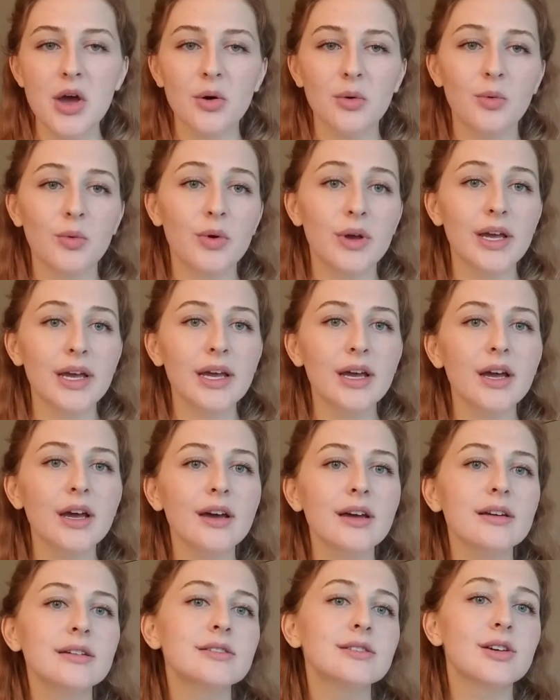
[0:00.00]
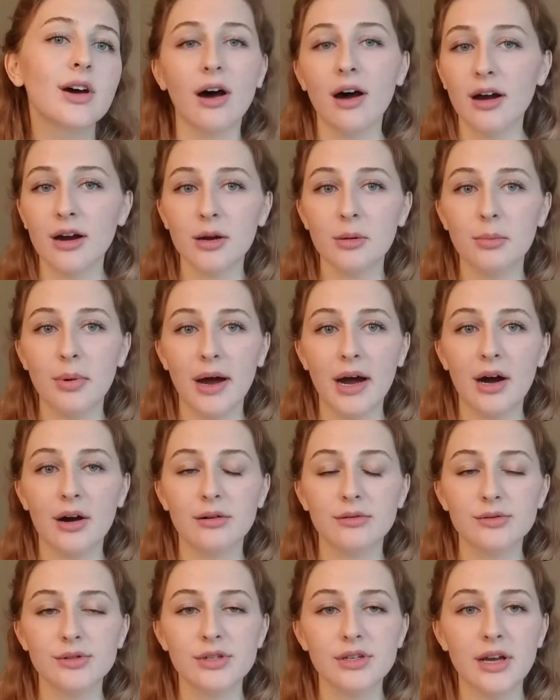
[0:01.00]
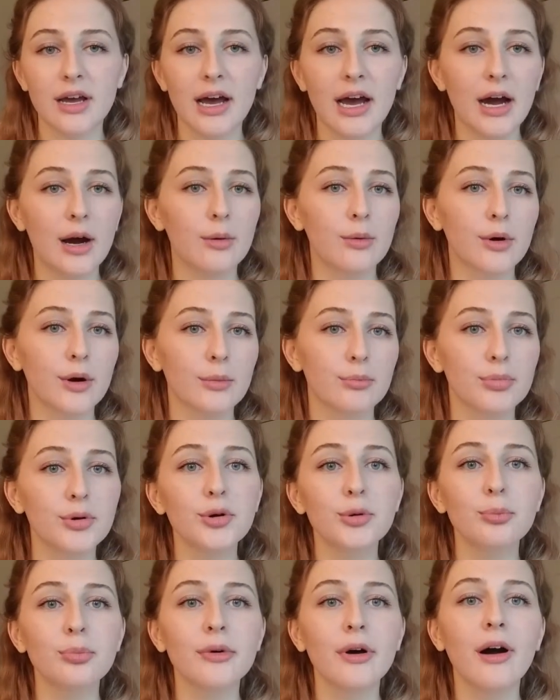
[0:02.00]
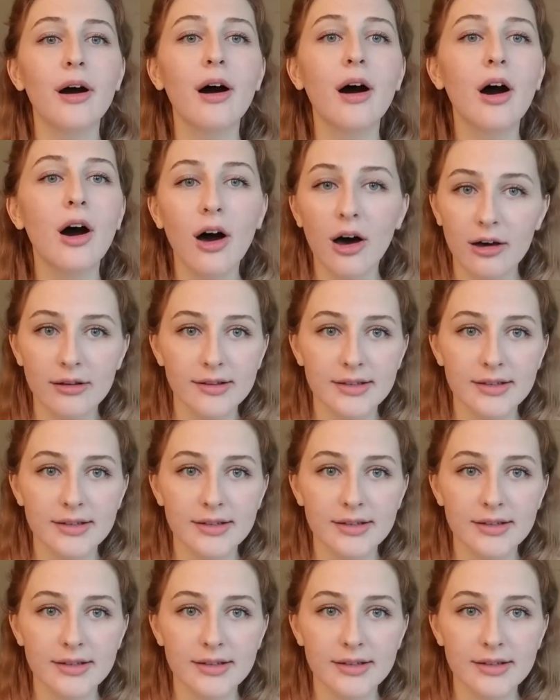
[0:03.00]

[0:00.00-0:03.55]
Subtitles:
we talk about our poop all the